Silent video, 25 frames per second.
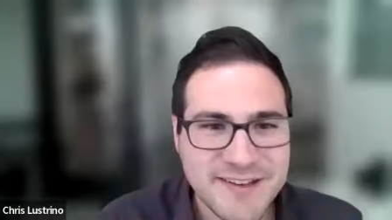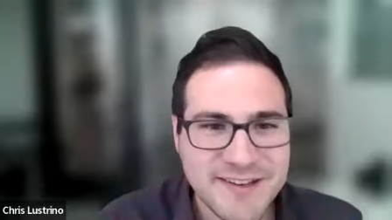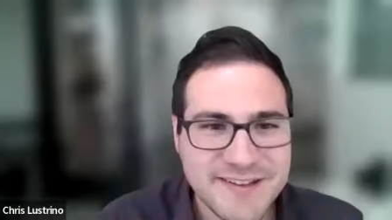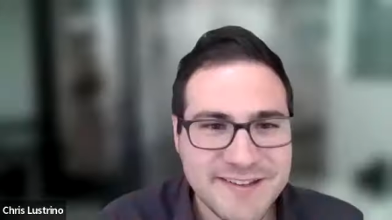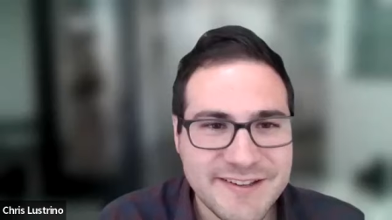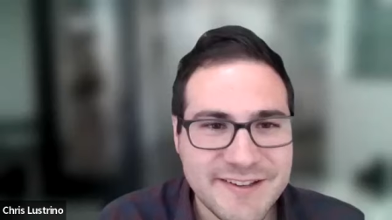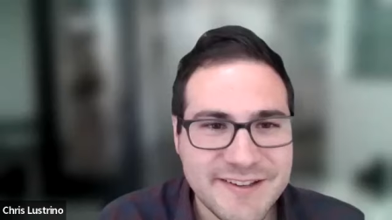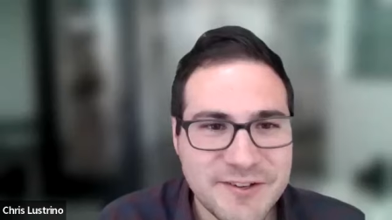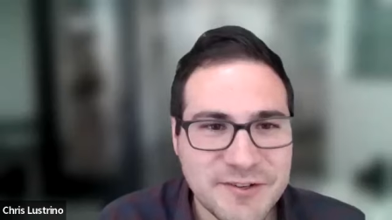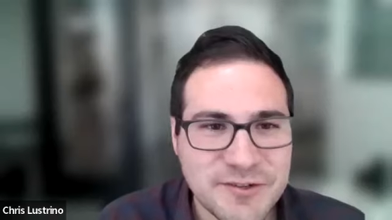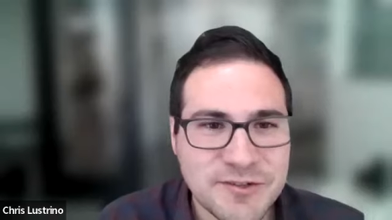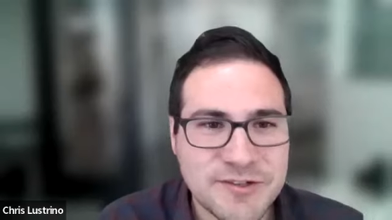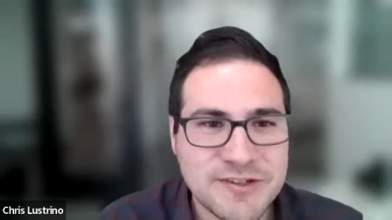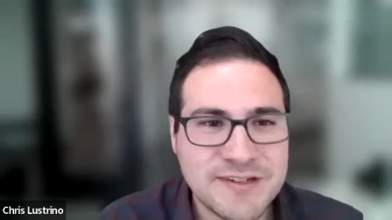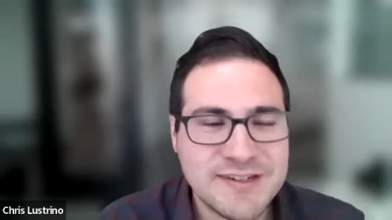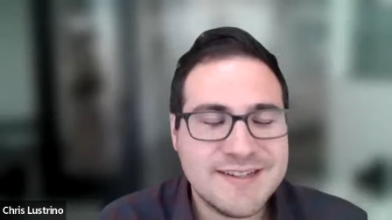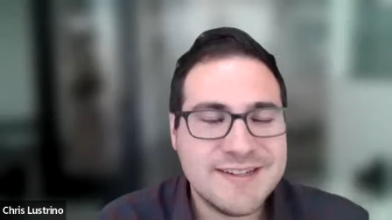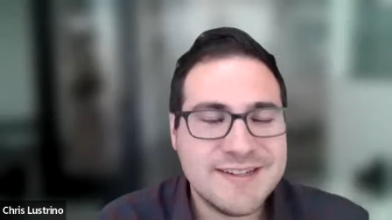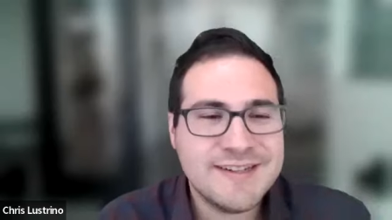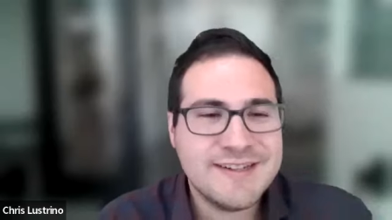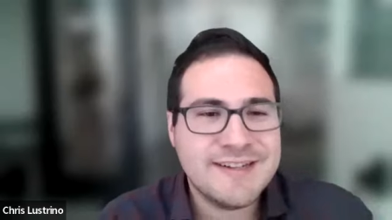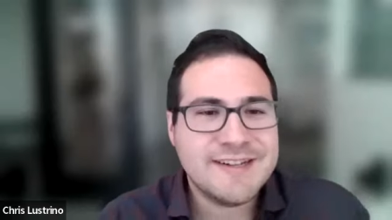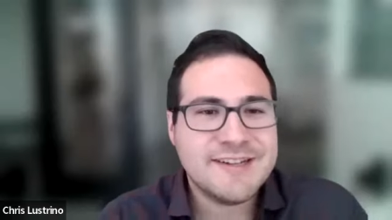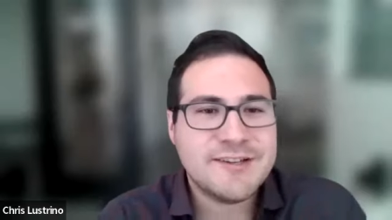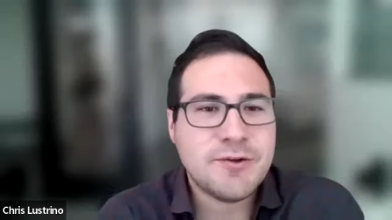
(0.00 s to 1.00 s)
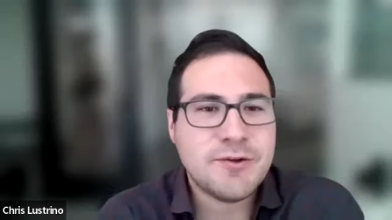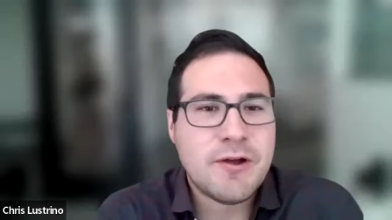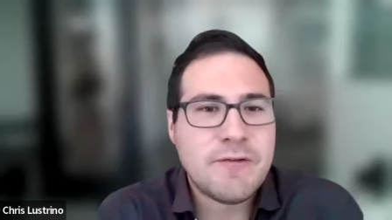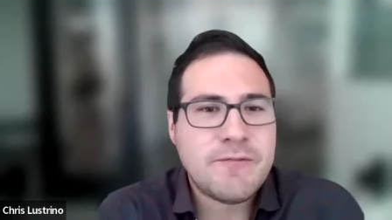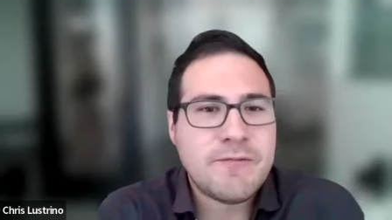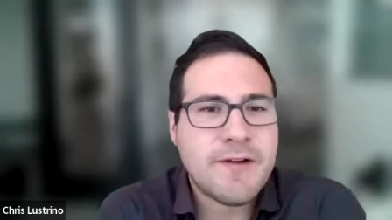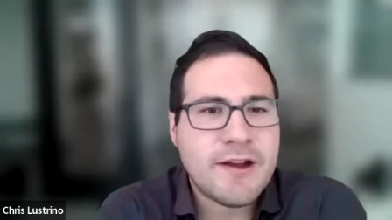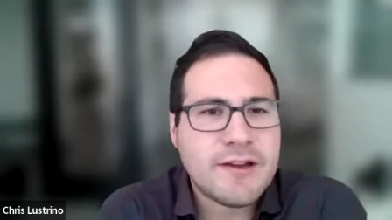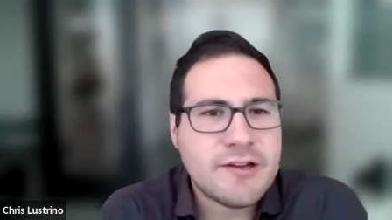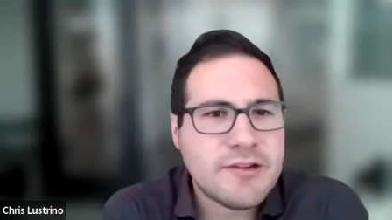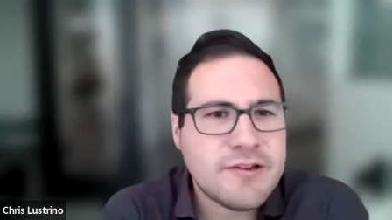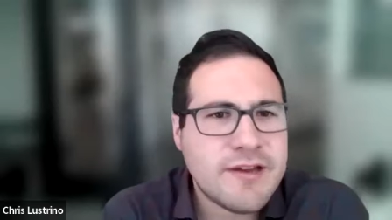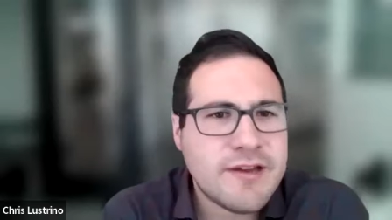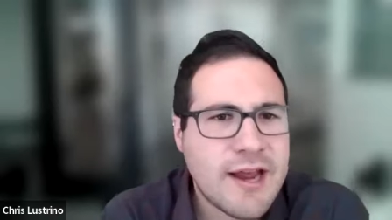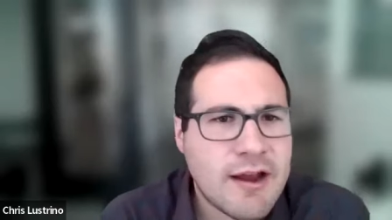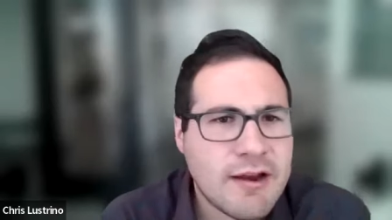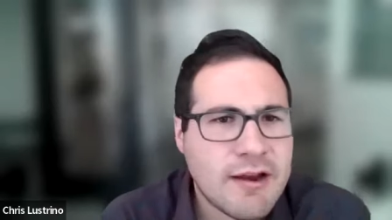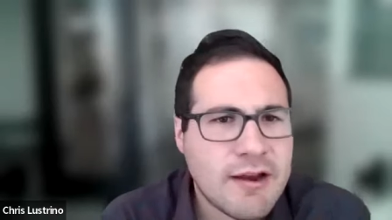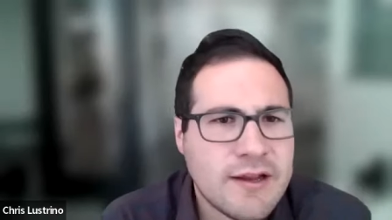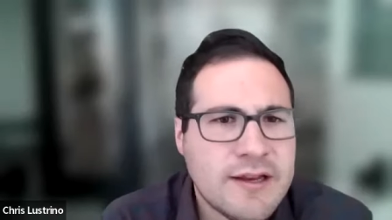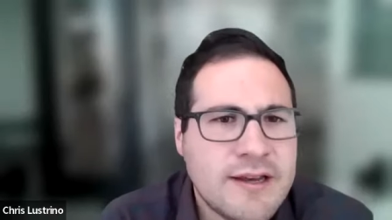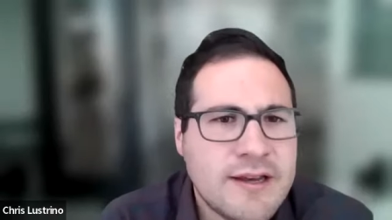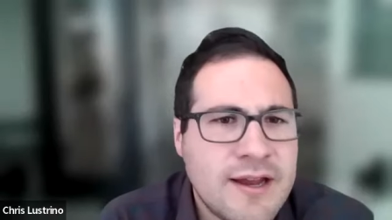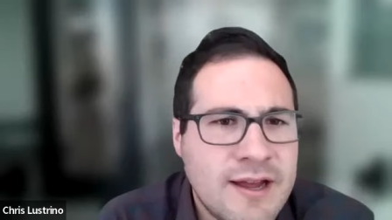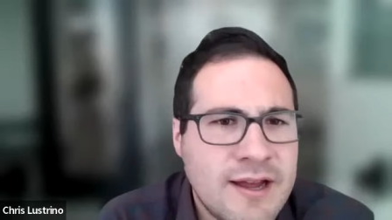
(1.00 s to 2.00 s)
me too. Do I find you down
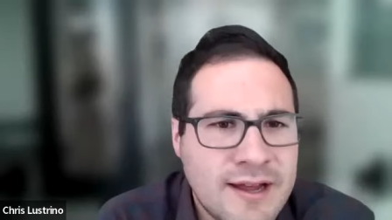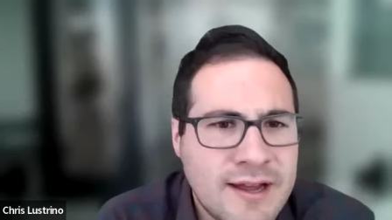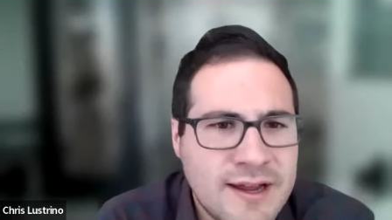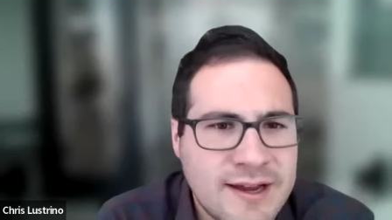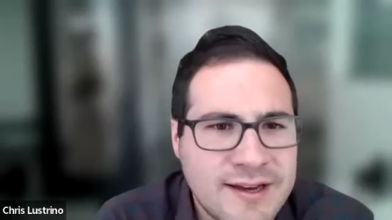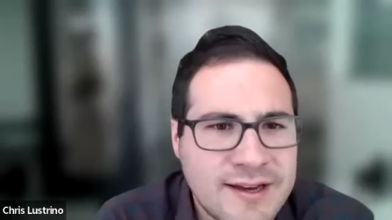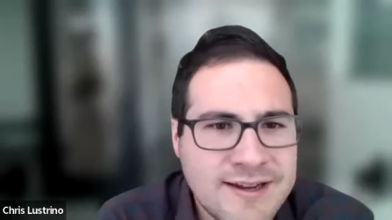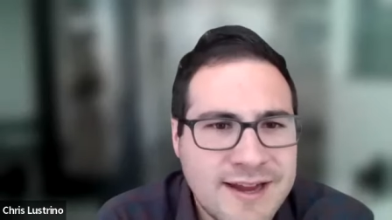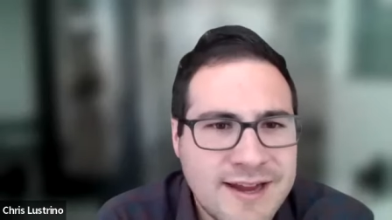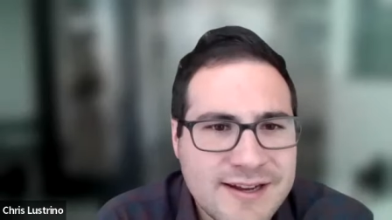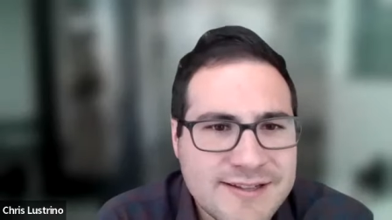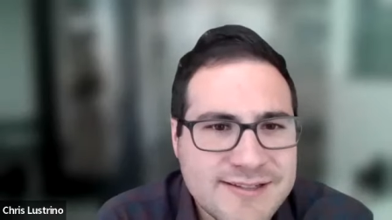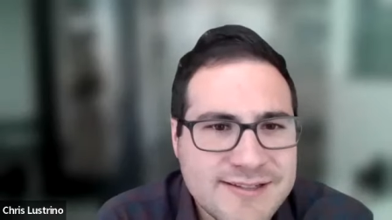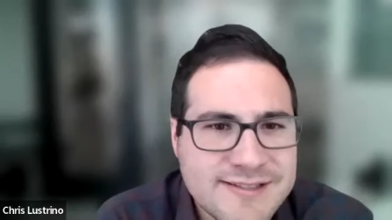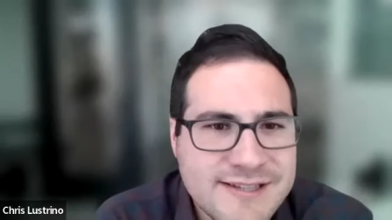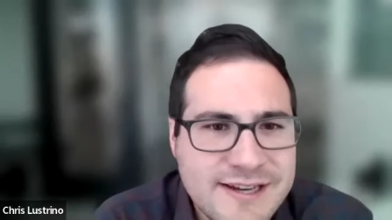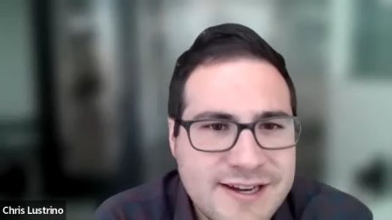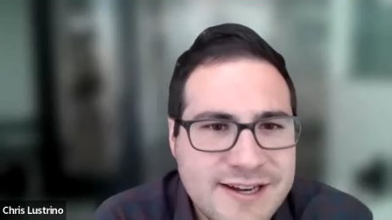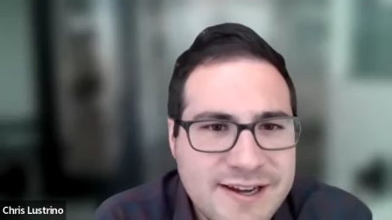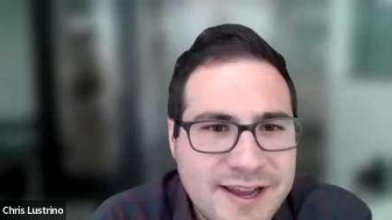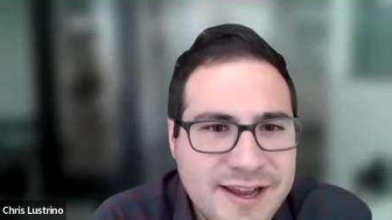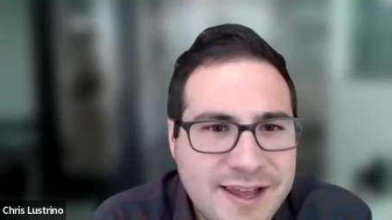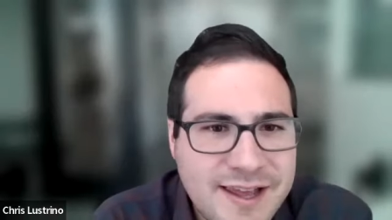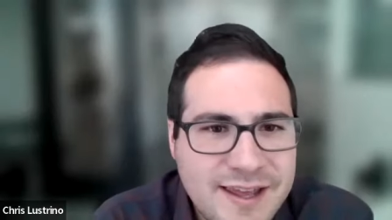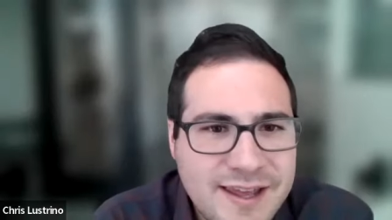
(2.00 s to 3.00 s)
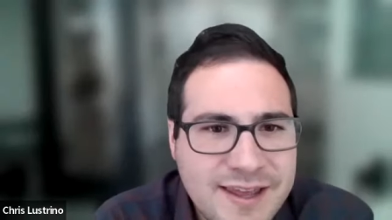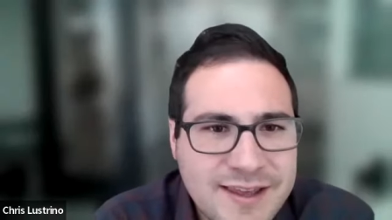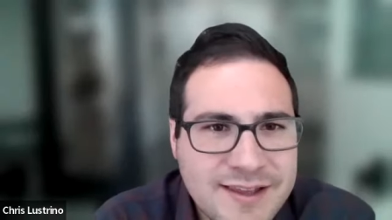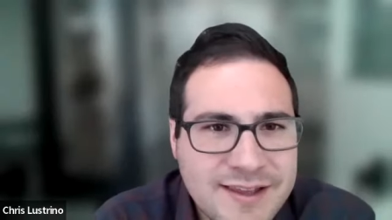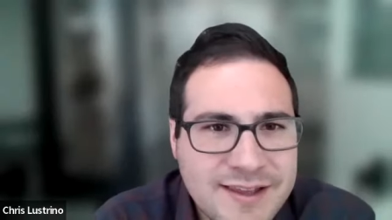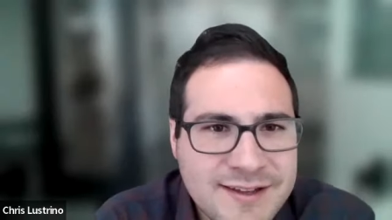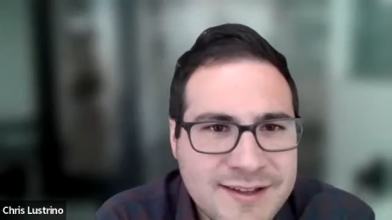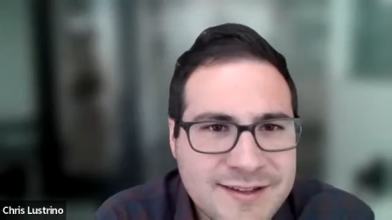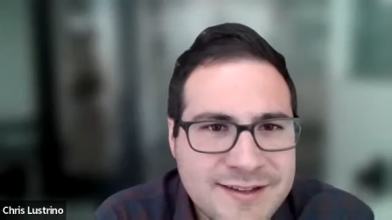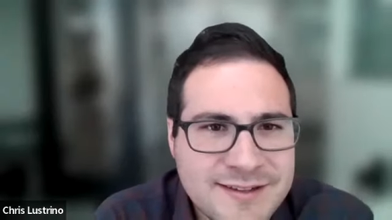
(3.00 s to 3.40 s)
in uh, Tennessee today?